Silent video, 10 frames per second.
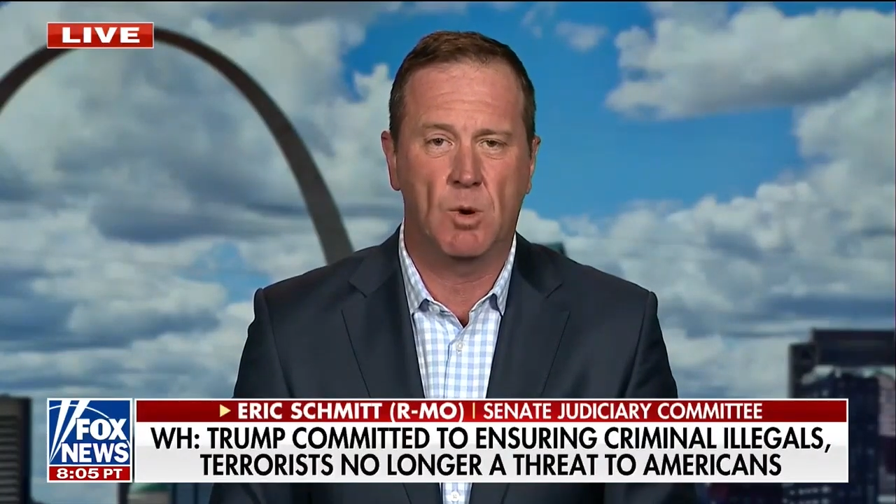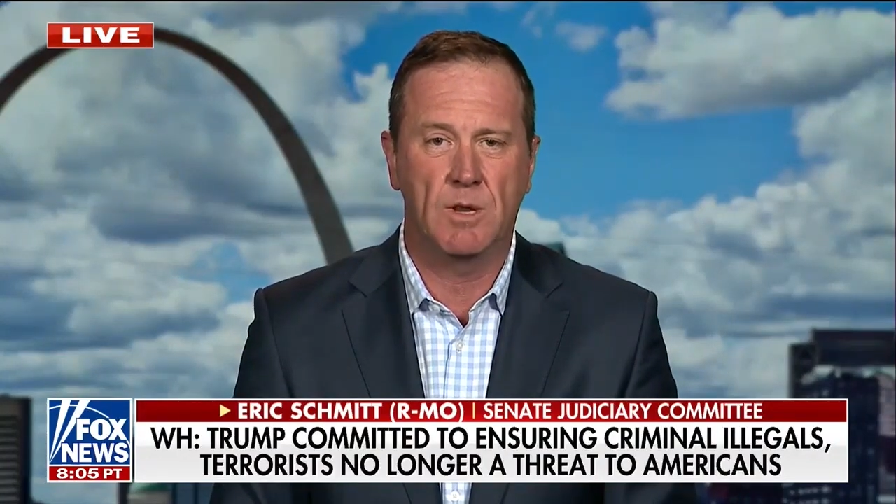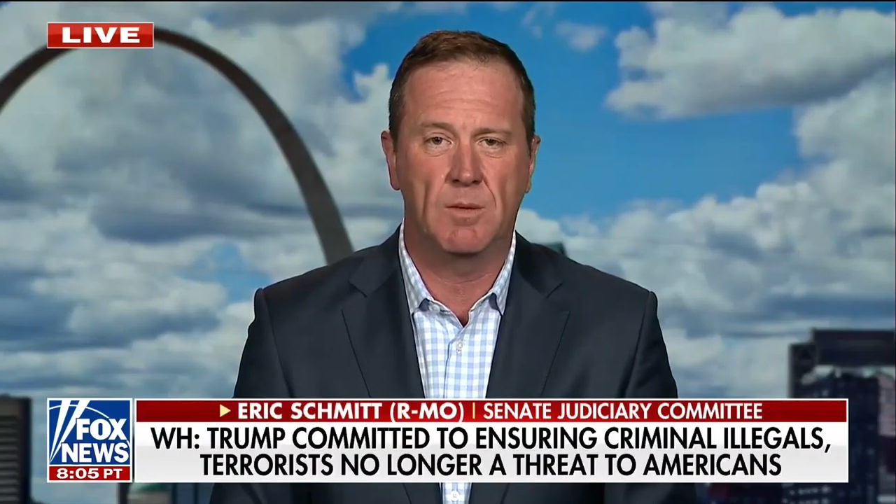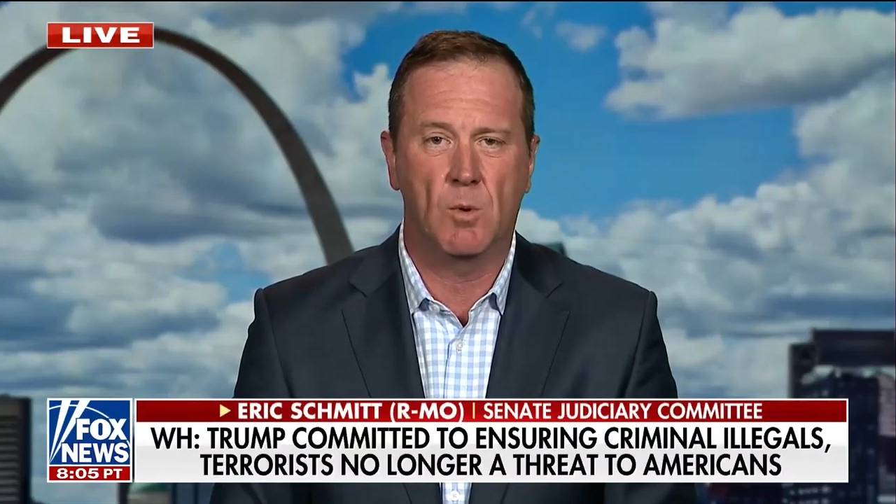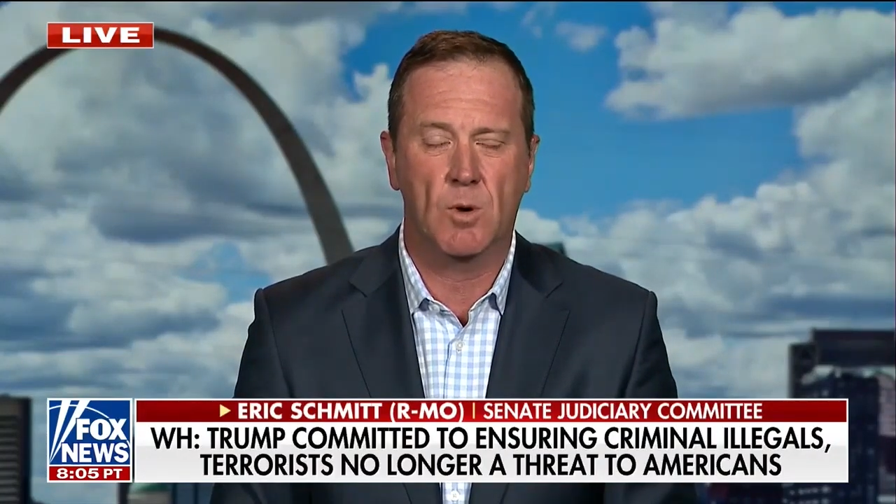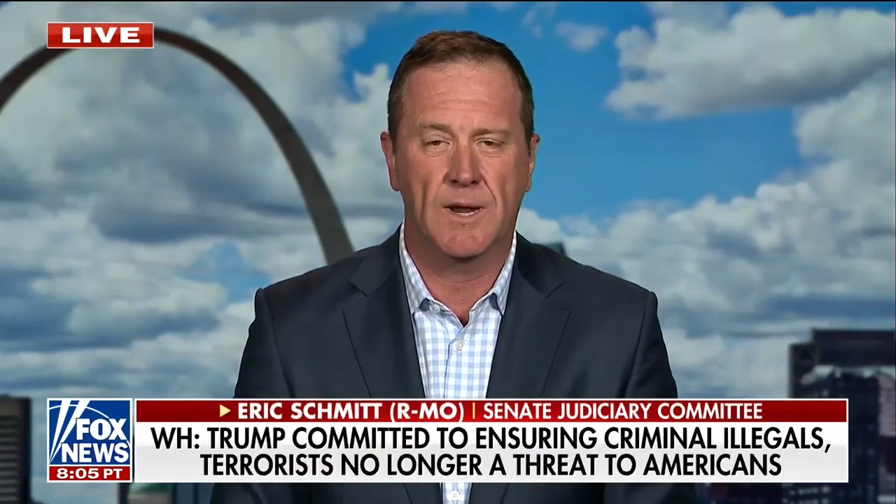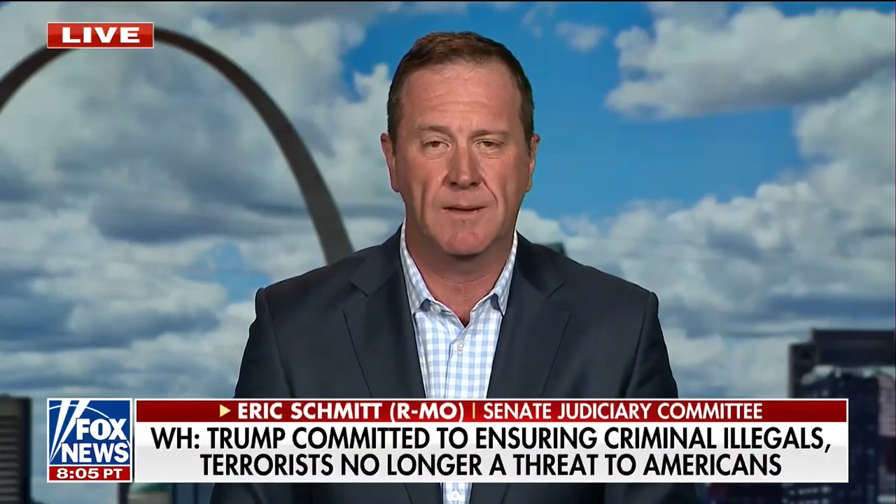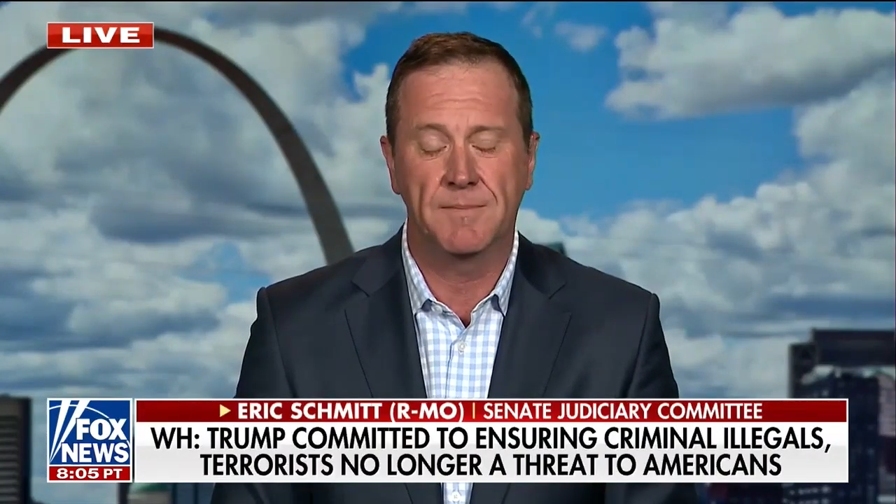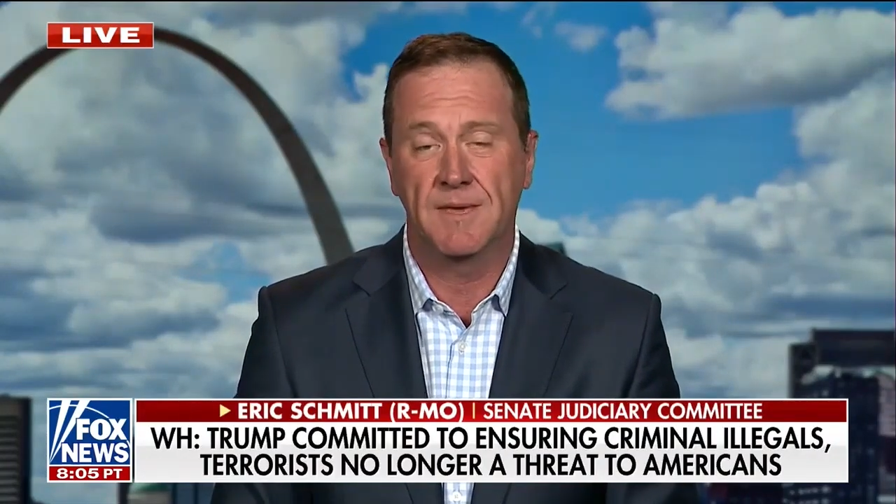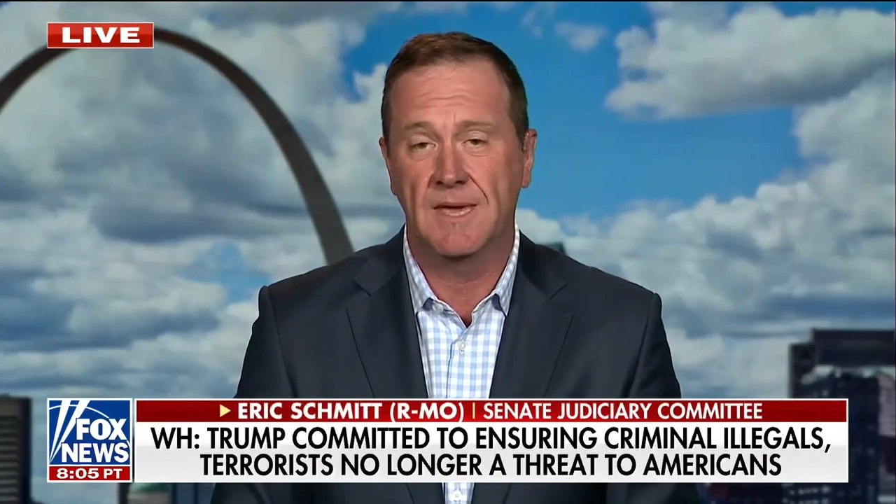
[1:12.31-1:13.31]
1 in the
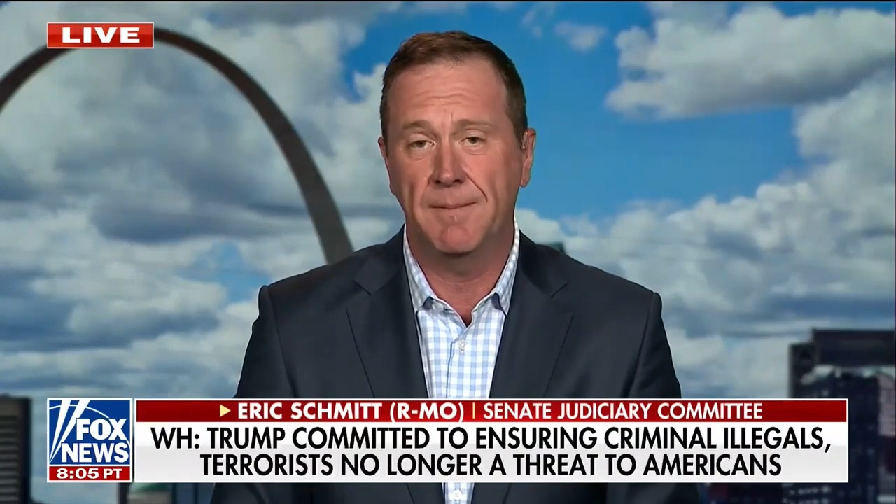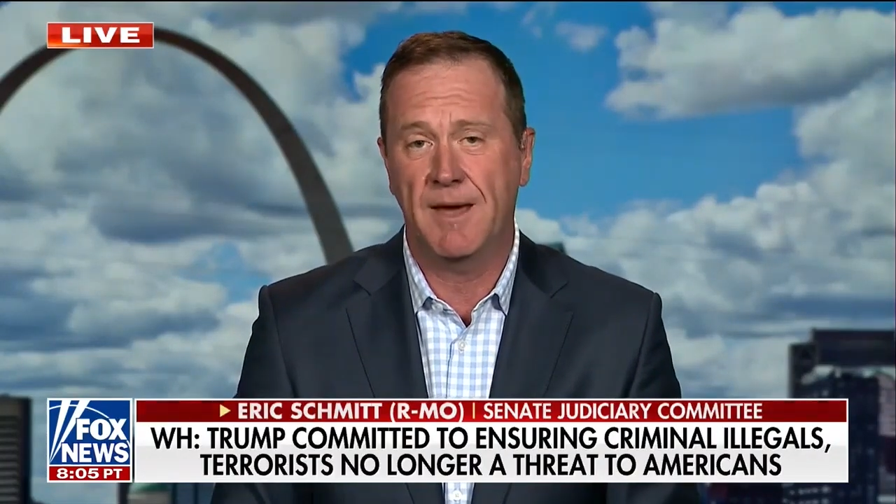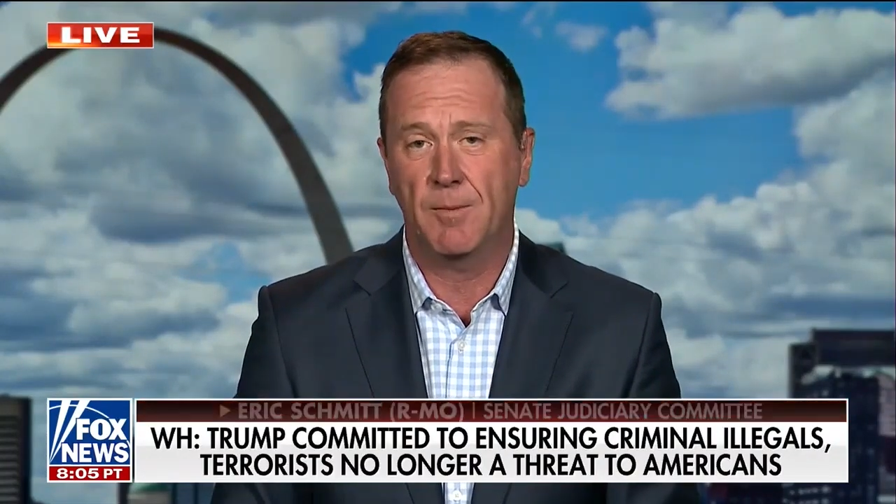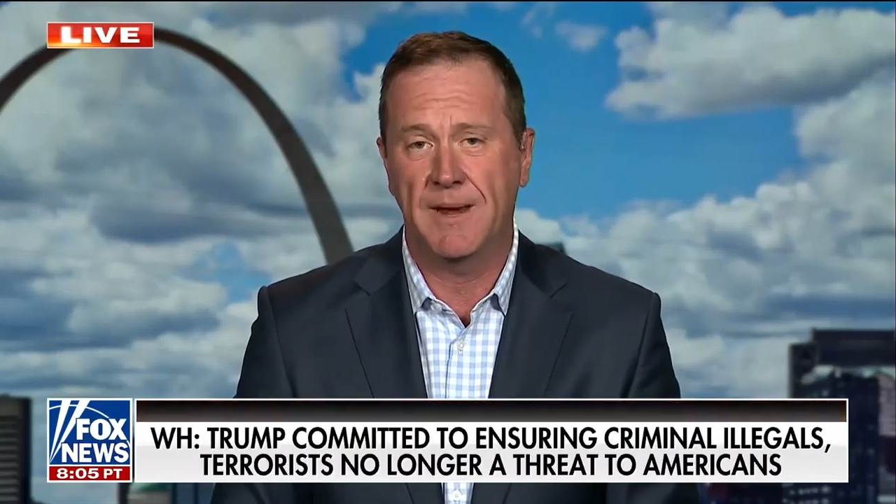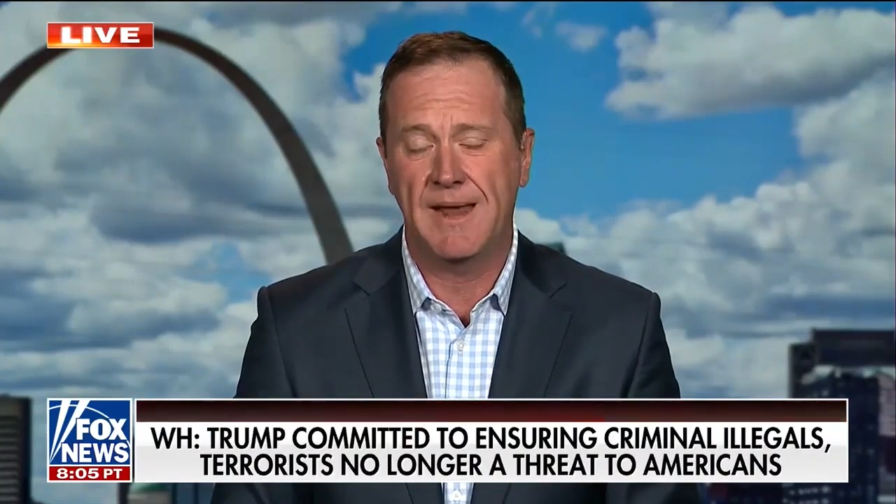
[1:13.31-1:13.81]
morning. He may or may